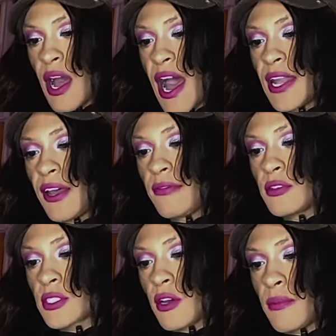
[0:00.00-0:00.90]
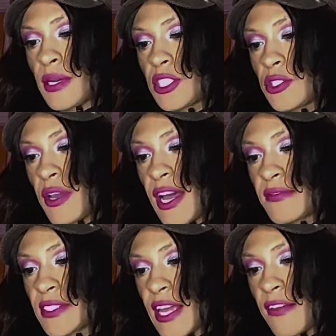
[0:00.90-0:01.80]
I love you so much. You have
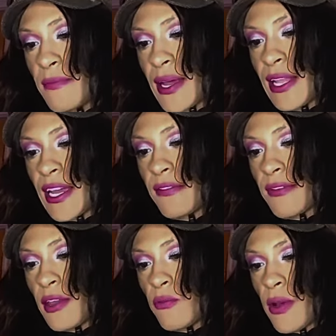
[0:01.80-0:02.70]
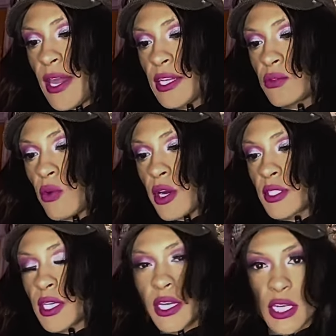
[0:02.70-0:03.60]
saved my life in ways
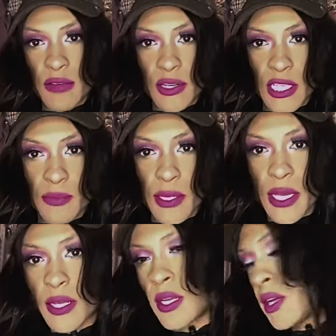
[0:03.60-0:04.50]
words couldn't even explain.